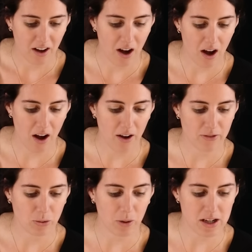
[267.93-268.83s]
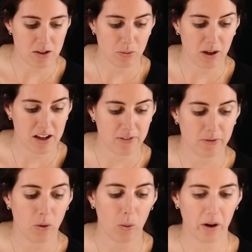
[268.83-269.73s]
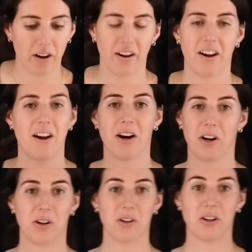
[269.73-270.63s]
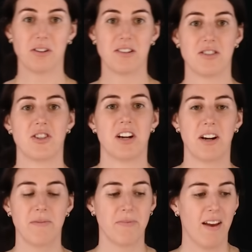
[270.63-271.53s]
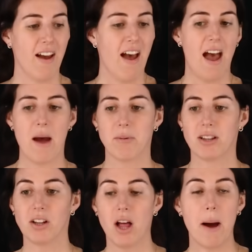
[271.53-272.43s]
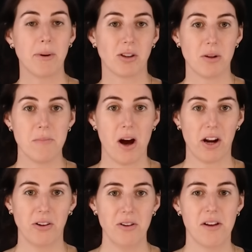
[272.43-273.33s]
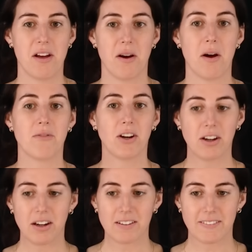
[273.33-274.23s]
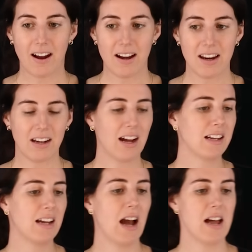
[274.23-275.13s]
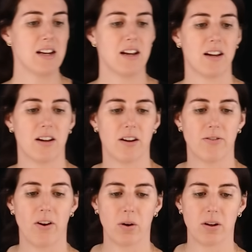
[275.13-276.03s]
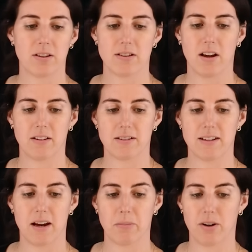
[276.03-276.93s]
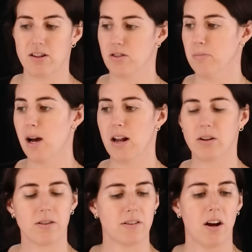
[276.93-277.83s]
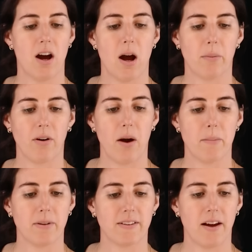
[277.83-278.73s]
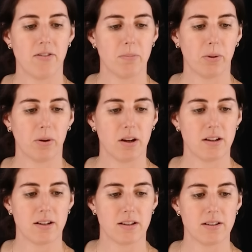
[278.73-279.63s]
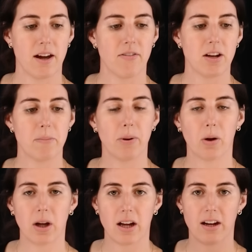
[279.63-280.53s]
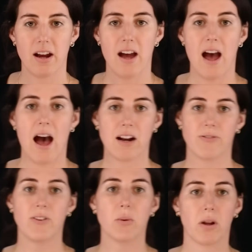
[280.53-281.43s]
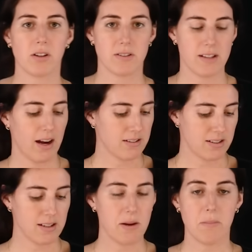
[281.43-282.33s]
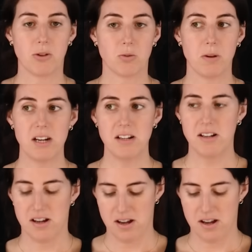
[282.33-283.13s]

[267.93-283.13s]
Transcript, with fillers: of 2024, earlier this year. And with the Llama 3 model, very exciting. Again, focused on the same range of models from 7 billion to 70 billion and a few other sizes in between.